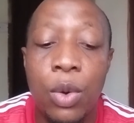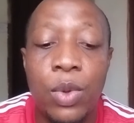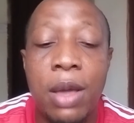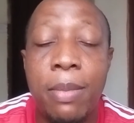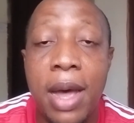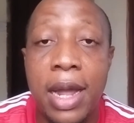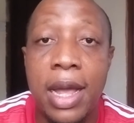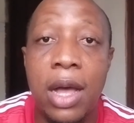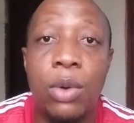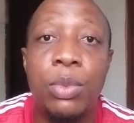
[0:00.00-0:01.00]

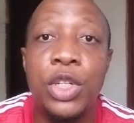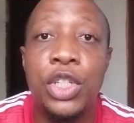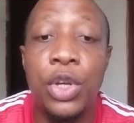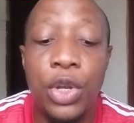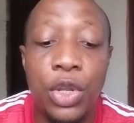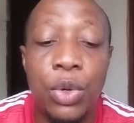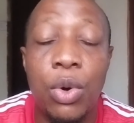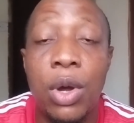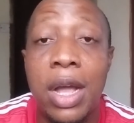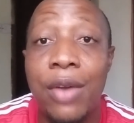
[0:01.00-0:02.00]
whereby I'll be showing
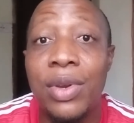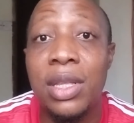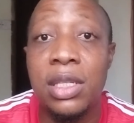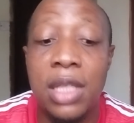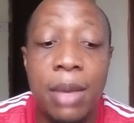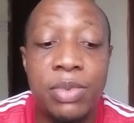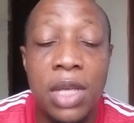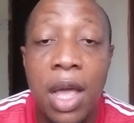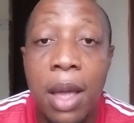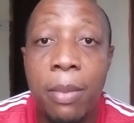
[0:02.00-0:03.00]
you or carrying the
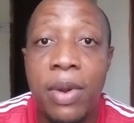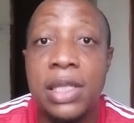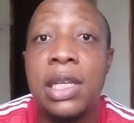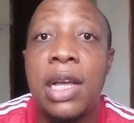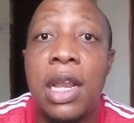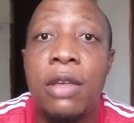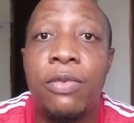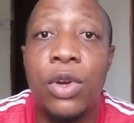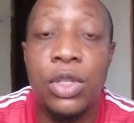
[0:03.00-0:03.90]
steps practically for